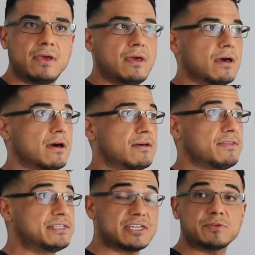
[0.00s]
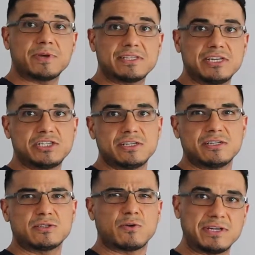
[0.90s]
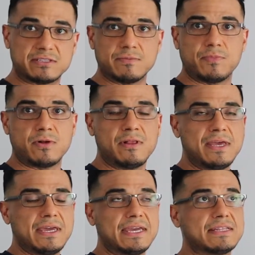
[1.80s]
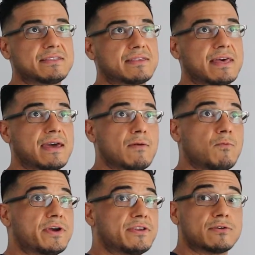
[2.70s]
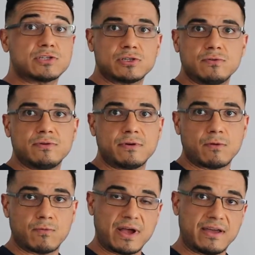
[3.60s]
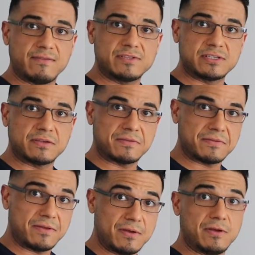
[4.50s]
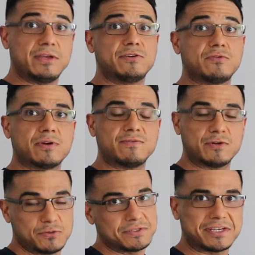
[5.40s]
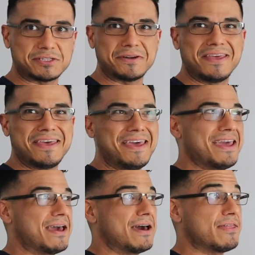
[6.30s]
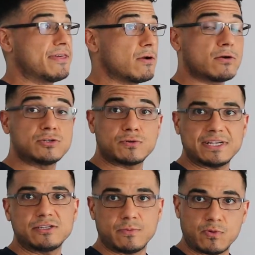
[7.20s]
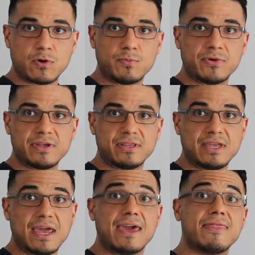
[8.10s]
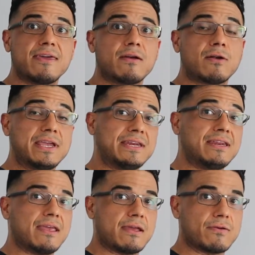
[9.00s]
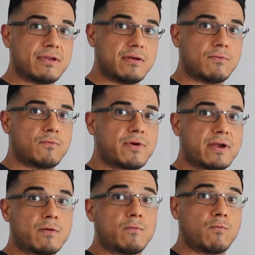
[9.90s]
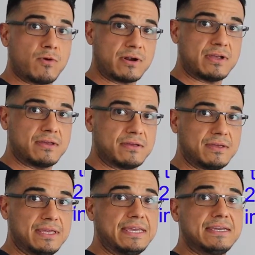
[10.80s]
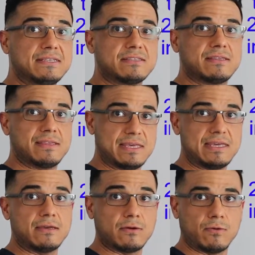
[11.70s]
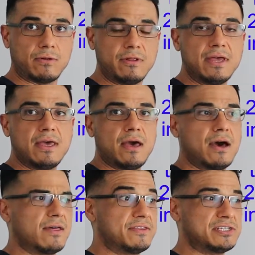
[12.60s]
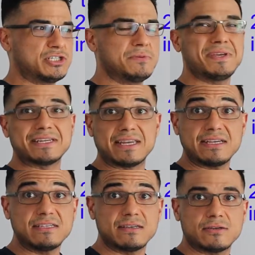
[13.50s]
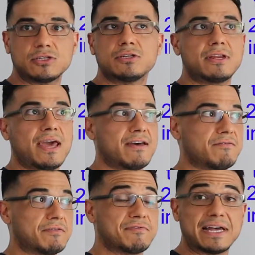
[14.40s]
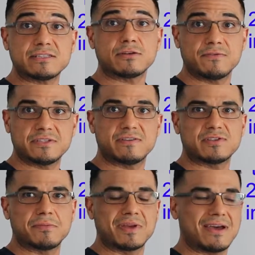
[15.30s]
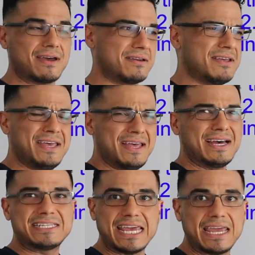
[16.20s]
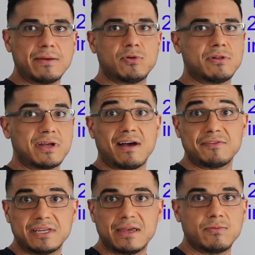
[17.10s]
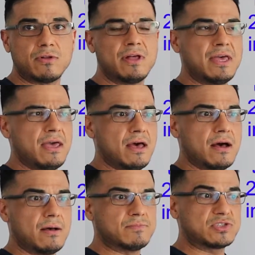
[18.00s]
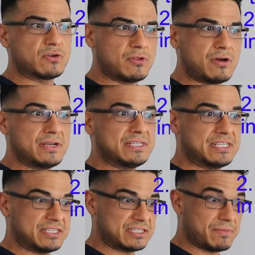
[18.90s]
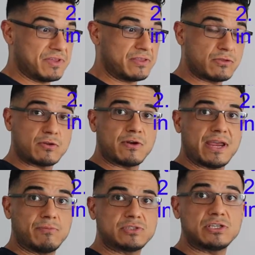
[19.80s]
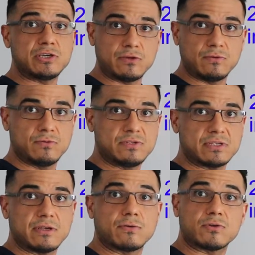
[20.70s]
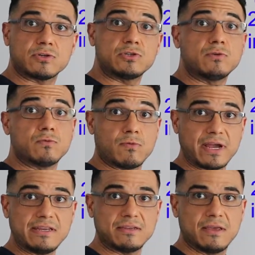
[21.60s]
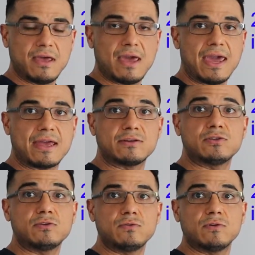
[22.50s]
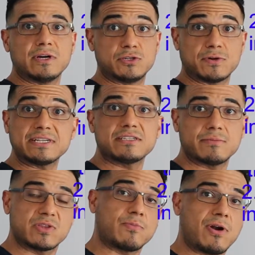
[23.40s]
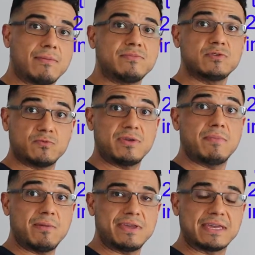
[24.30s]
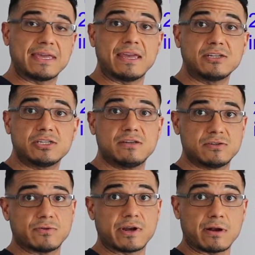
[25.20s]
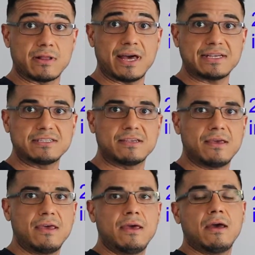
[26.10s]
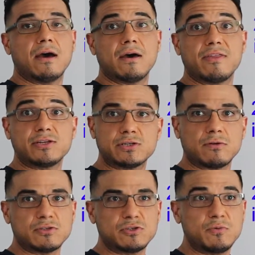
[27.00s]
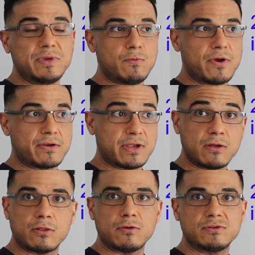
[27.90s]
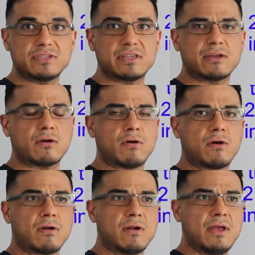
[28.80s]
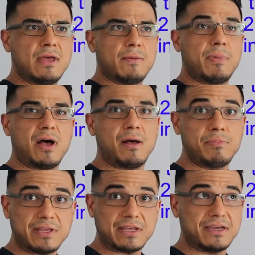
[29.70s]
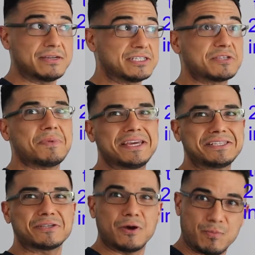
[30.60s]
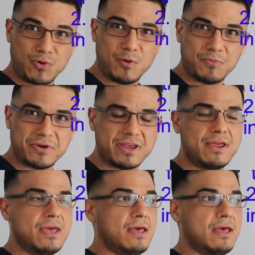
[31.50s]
This expectation is quite simple. It's that when your student arrives into our virtual session, they are dressed appropriately and they are in an area where work is the goal. This should be a desk. It should have a flat surface of some kind, a table, a coffee table, so long as it's something that they're able to use in order to write and to address some of the problems we may be engaged in during our class. They should also be wearing clothes that are public space appropriate.